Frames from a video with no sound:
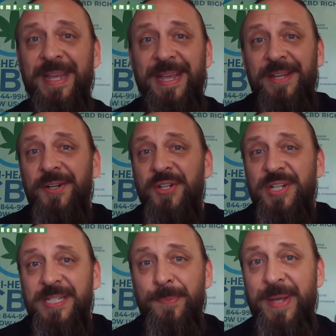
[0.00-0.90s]

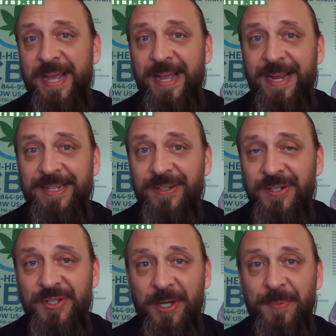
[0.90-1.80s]
Energy's back,
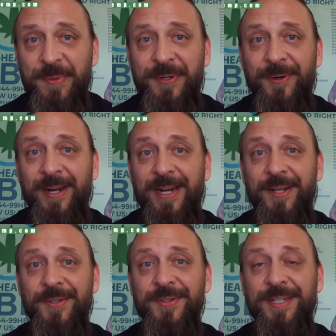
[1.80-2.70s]
they're jumping
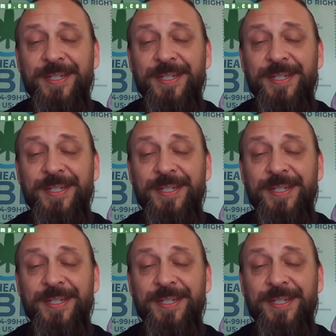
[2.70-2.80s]
around.